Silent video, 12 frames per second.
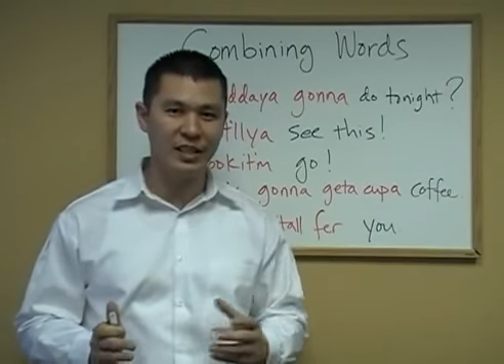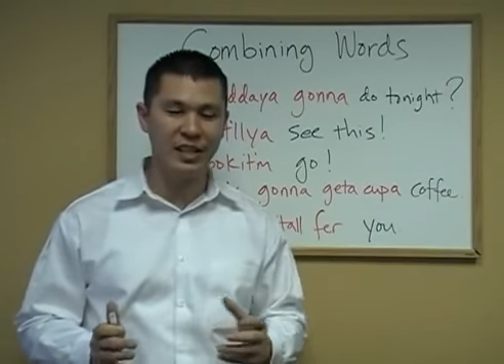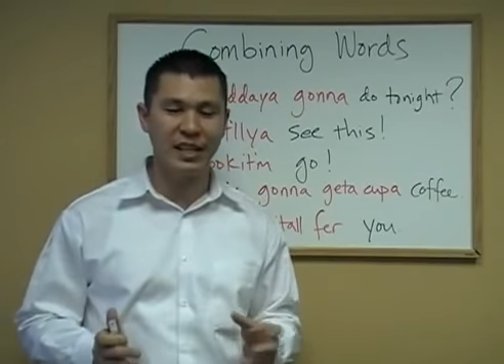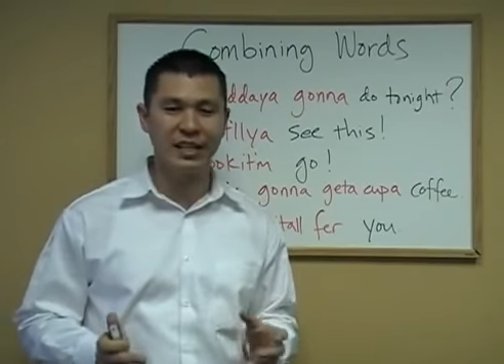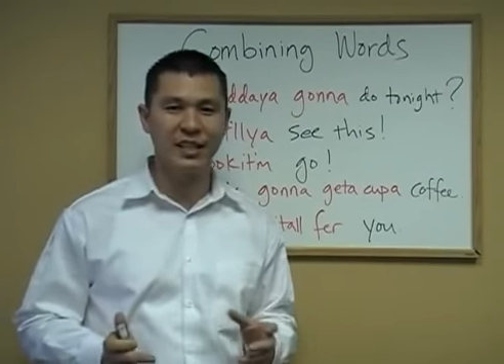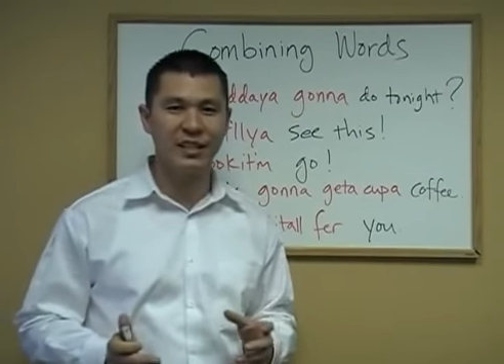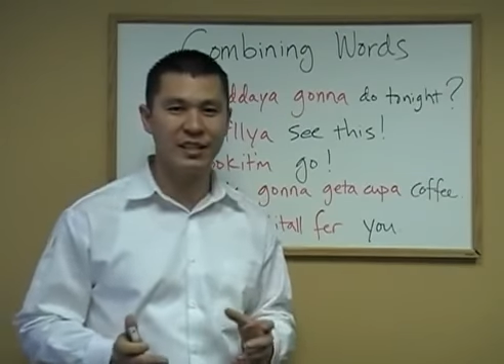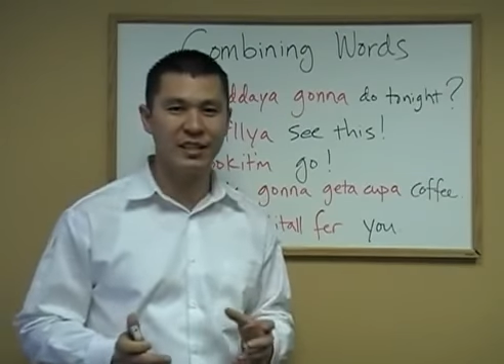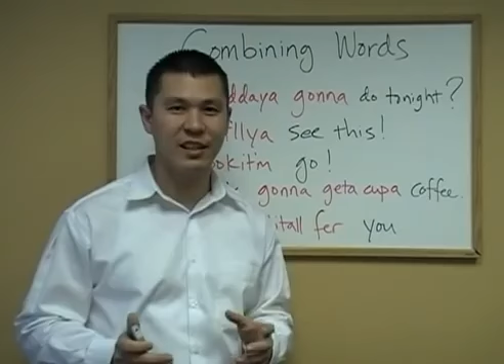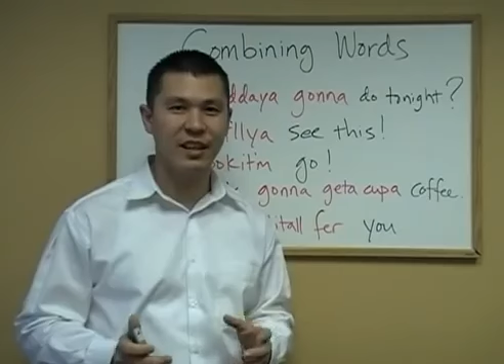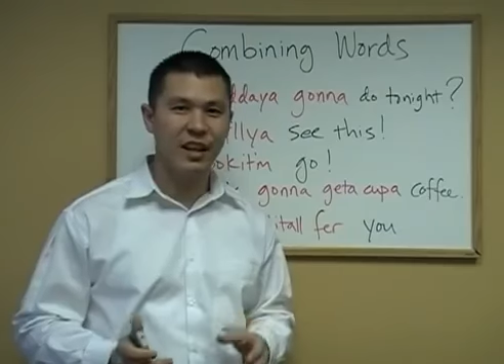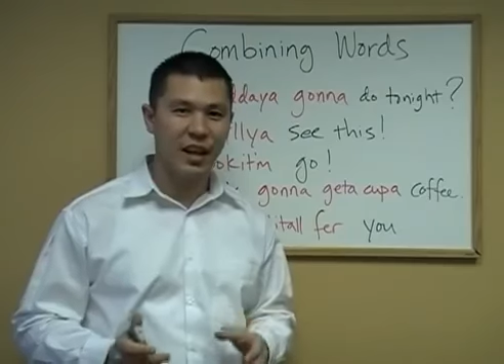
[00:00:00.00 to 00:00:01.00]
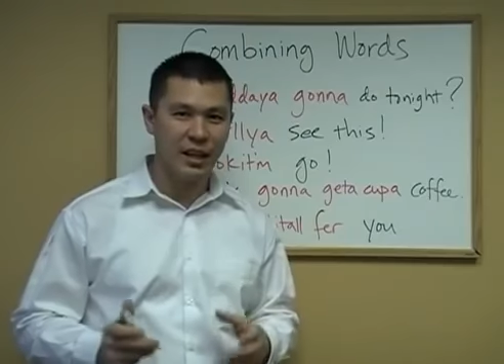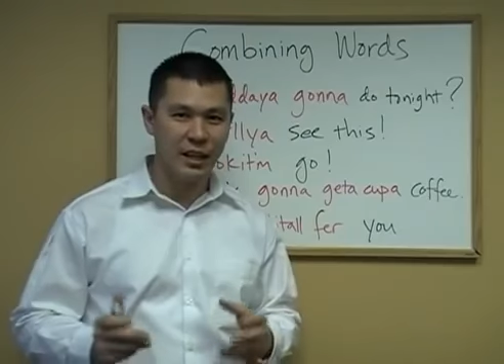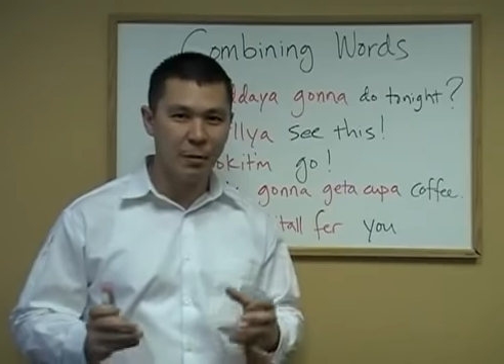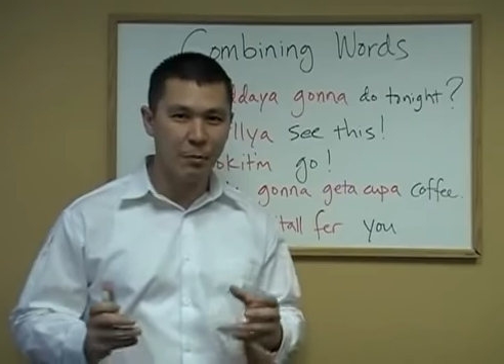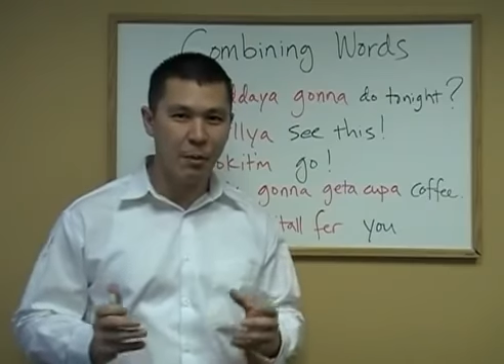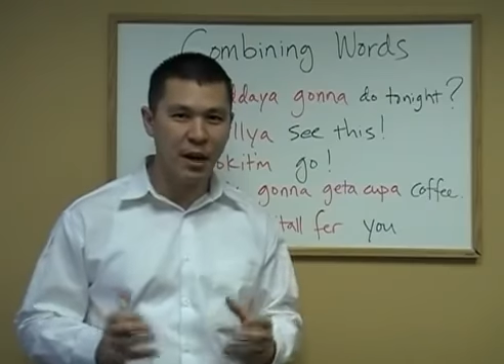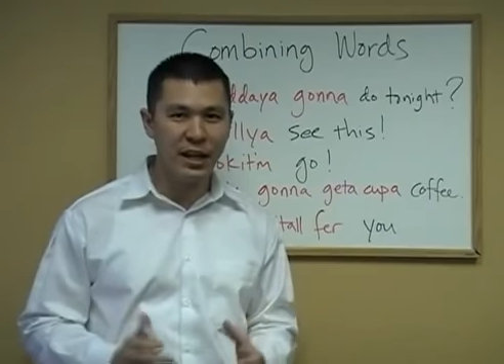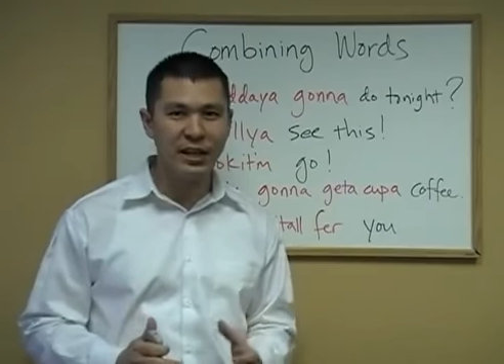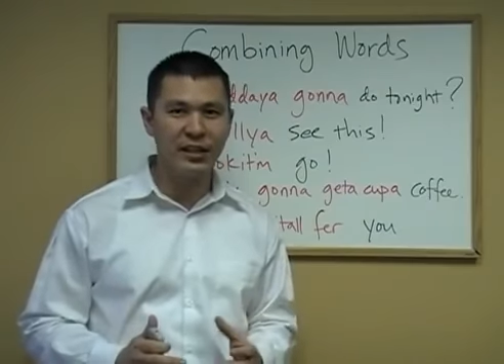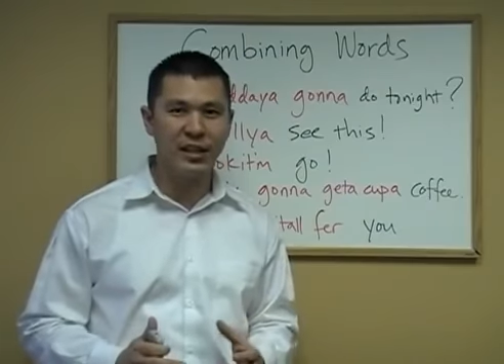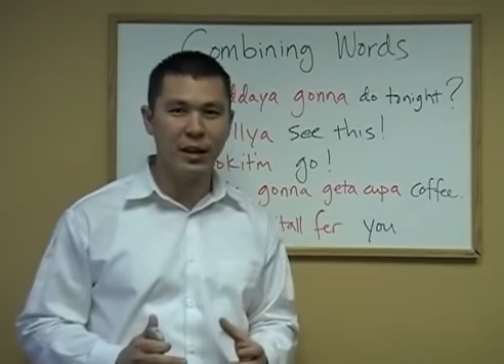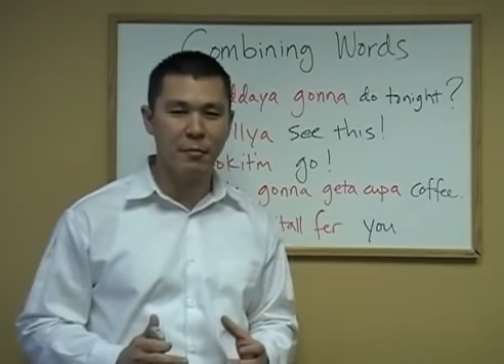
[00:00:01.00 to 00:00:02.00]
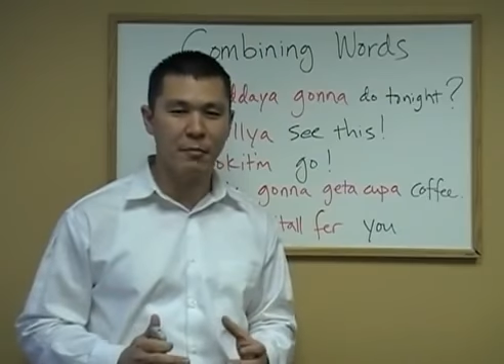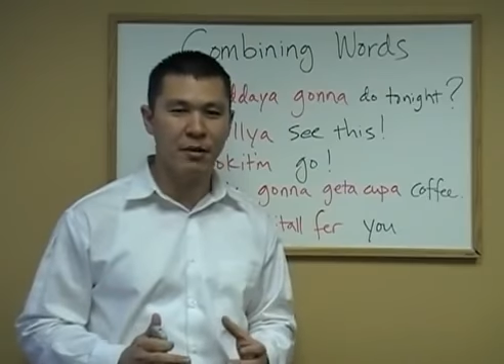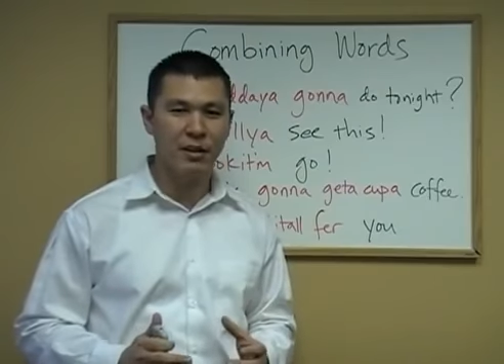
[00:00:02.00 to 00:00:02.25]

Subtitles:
sentence and combine them